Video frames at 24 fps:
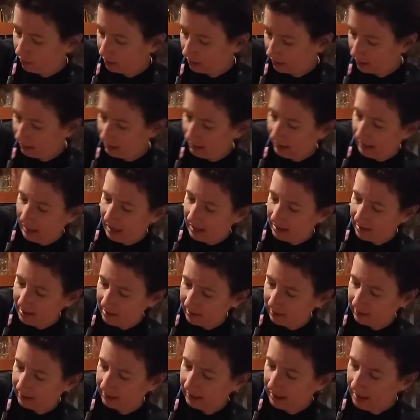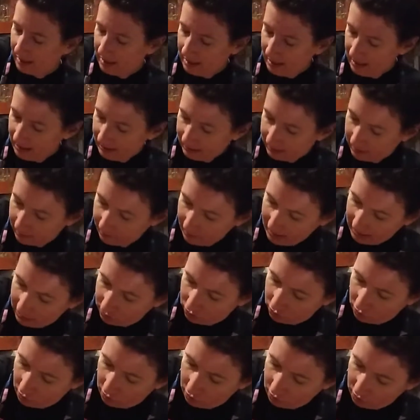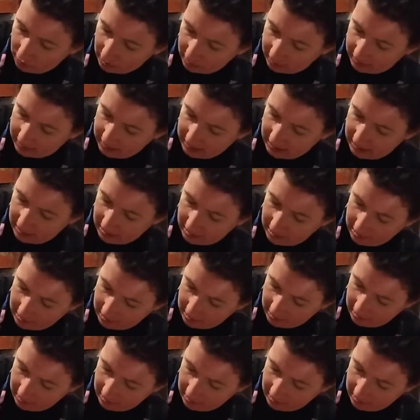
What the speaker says: with clean hands to make sure that the